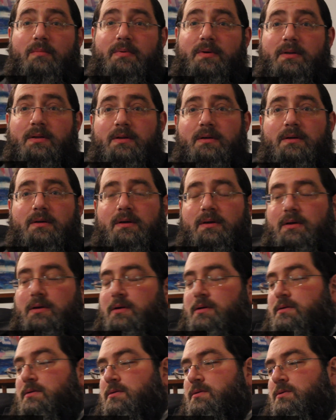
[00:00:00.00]
in,
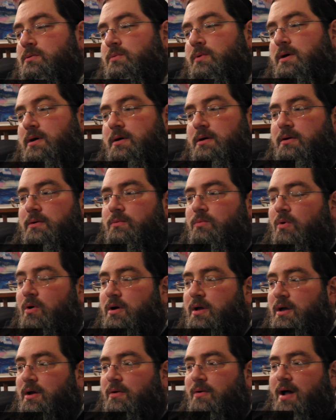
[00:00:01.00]
where
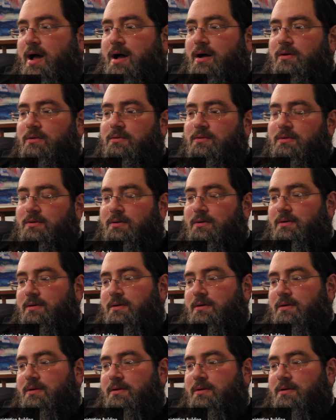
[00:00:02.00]
walking around,